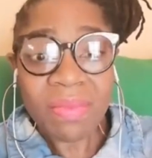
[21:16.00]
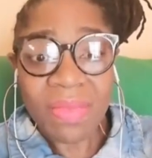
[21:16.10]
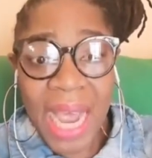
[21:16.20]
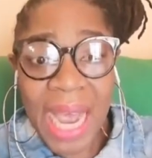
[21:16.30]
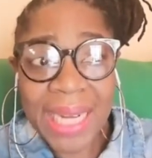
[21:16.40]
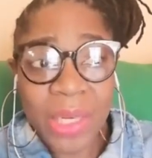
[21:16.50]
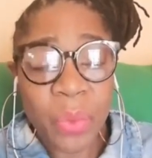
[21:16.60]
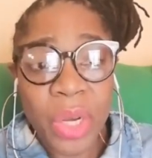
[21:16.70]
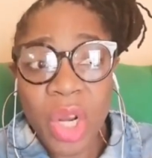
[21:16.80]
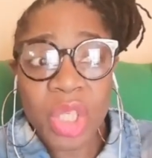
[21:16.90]
And
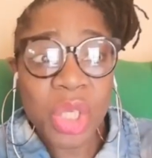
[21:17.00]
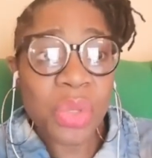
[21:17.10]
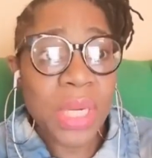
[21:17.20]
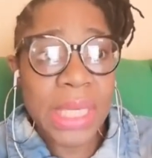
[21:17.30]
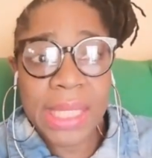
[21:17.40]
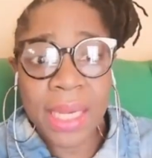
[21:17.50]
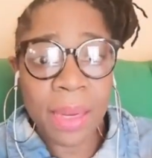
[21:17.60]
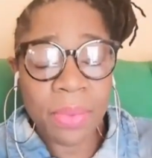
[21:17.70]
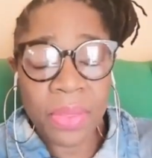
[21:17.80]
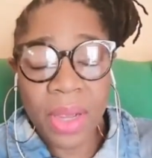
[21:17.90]
we're not just going
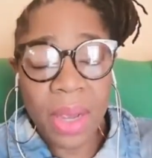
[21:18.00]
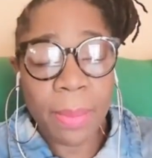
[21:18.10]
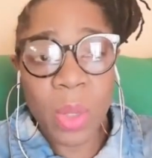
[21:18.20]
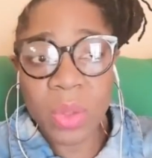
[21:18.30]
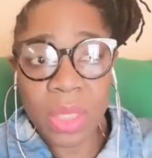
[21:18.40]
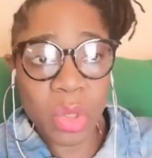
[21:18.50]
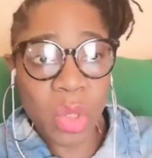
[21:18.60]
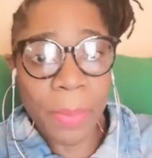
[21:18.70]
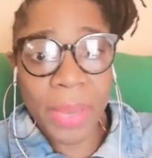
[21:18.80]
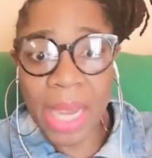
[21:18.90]
to think about a
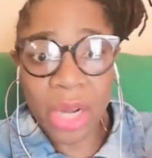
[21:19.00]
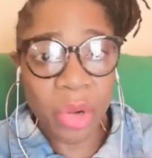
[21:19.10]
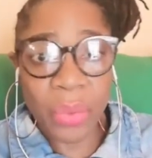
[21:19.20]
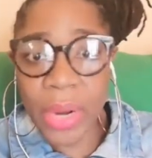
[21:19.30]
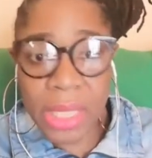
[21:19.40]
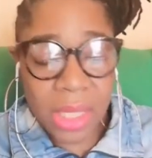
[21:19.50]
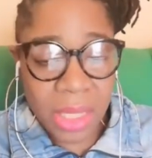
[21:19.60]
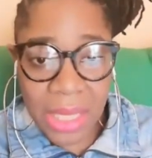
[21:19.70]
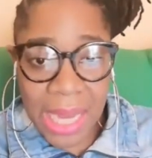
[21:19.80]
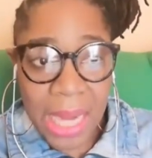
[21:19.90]
topic and create
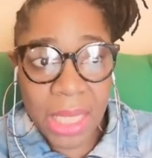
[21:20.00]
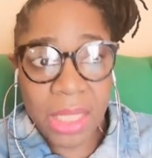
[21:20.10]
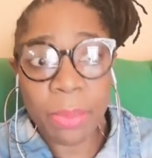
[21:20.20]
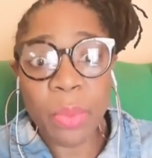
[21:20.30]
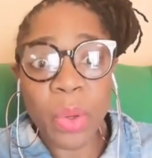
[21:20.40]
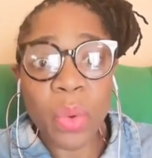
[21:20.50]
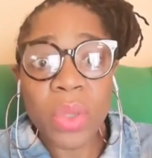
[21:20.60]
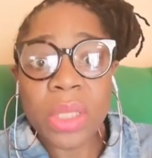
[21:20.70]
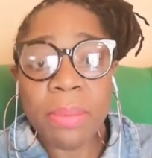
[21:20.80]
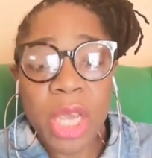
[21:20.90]
the calendar, but we're
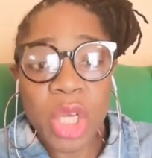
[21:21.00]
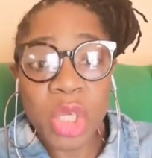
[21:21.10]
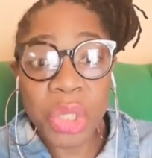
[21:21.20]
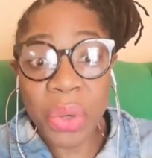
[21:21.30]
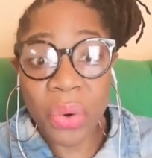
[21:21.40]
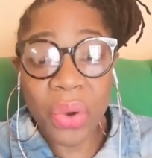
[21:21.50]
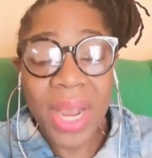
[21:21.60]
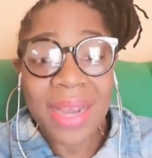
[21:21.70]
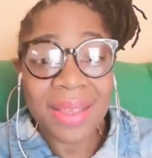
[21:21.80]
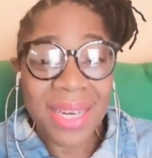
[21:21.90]
going to make sure
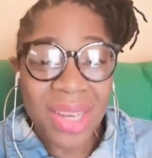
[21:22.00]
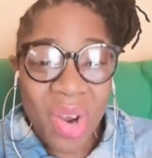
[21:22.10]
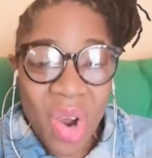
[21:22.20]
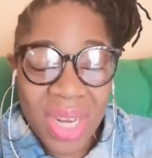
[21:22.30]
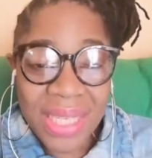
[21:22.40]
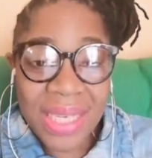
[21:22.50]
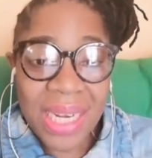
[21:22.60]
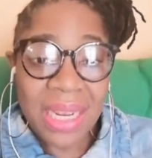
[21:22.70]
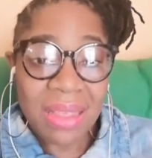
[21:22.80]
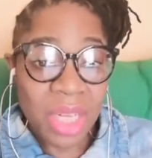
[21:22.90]
that the
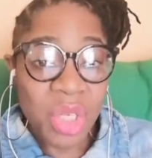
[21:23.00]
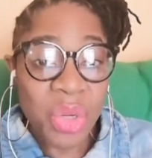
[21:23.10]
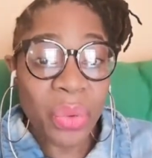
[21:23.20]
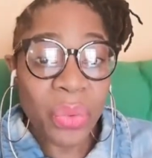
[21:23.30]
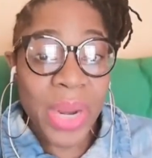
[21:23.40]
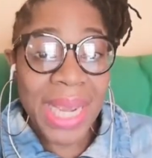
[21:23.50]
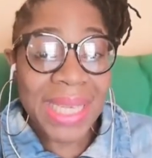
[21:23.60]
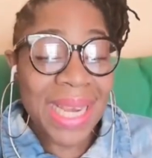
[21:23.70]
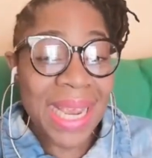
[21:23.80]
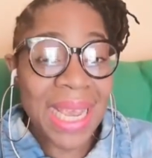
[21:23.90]
content that you
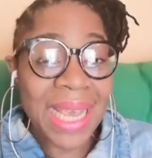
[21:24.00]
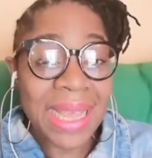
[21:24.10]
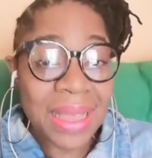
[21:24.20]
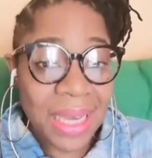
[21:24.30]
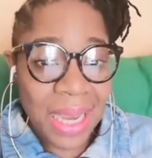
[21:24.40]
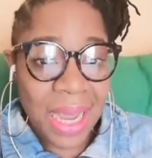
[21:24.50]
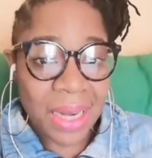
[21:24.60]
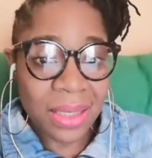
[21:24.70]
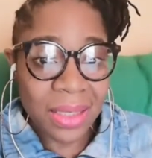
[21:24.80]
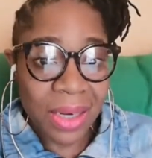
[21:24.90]
create in the
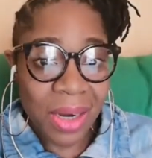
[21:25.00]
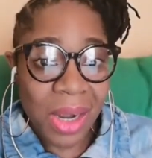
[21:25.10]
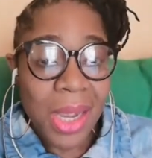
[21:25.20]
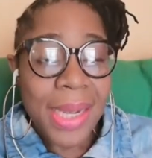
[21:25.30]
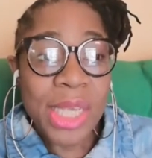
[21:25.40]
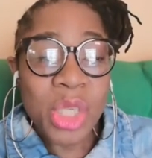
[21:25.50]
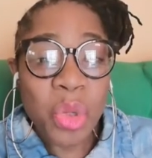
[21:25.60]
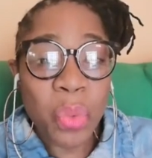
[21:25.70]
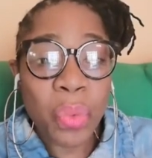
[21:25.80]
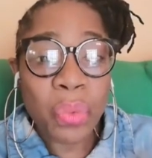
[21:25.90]
calendar is
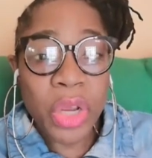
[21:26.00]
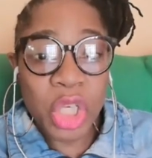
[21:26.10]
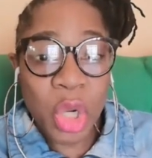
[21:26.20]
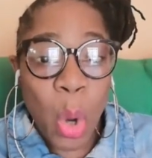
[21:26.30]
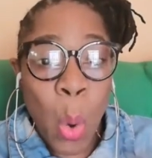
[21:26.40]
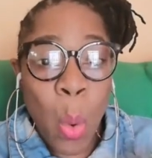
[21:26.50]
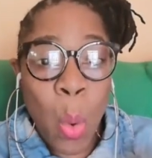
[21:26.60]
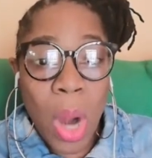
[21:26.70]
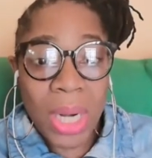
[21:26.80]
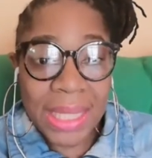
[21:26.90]
rich
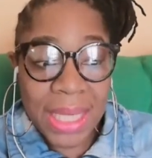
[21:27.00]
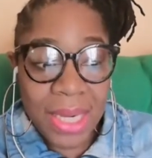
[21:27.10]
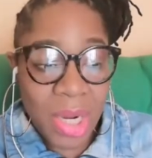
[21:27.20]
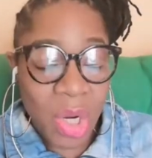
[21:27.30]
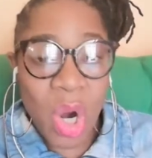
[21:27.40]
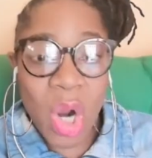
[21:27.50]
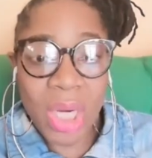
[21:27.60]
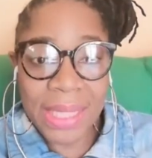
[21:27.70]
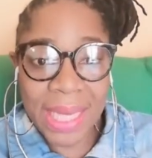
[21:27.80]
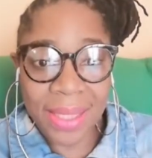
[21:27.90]
quality
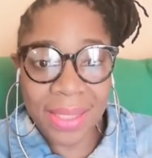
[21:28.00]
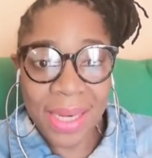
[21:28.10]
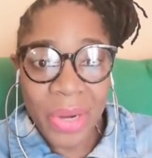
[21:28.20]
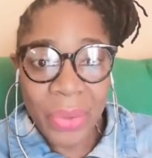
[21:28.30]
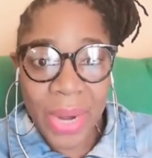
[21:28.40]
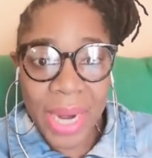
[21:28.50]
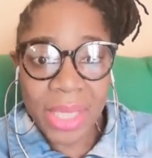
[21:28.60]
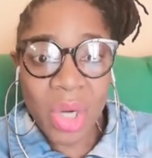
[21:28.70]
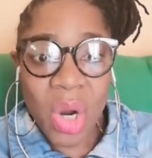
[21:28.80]
content, right?